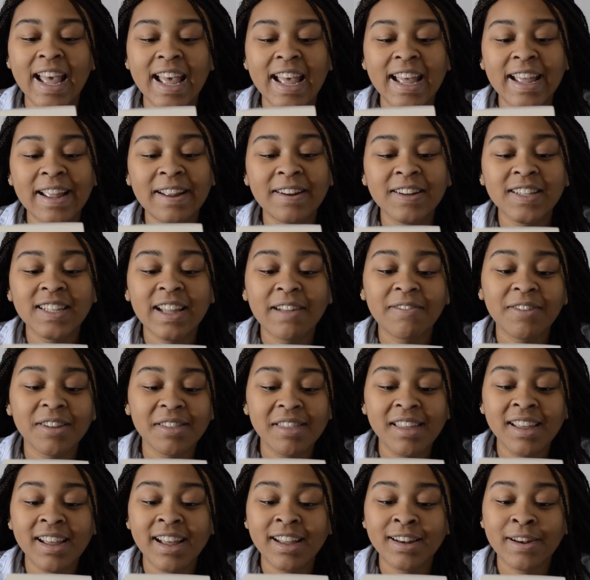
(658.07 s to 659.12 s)
Here's
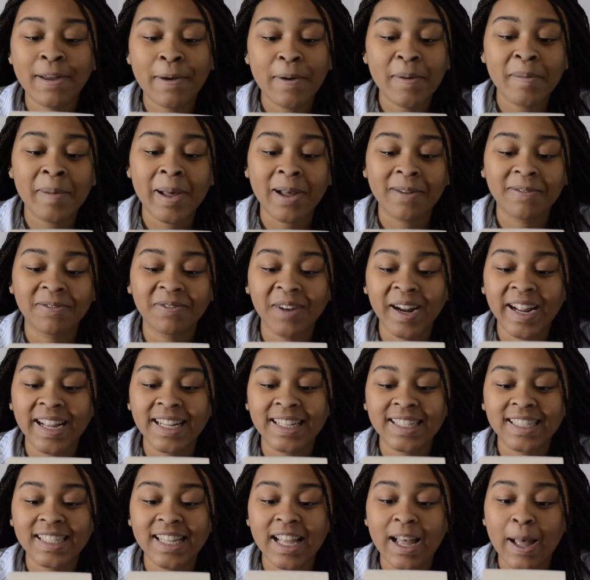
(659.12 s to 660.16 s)
everything I know about
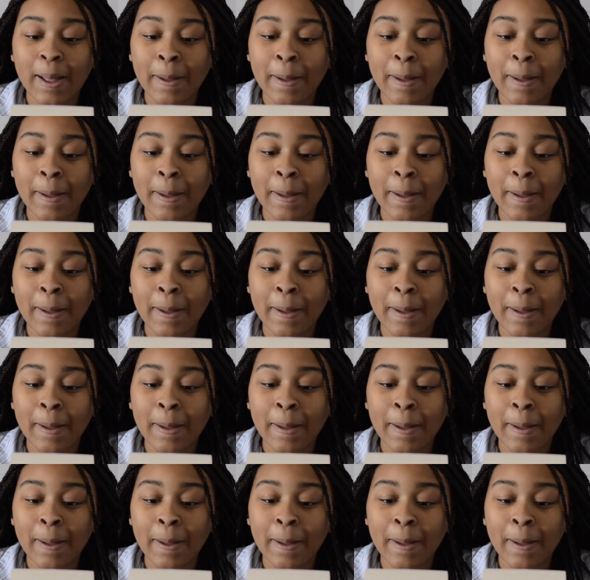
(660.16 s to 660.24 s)
France.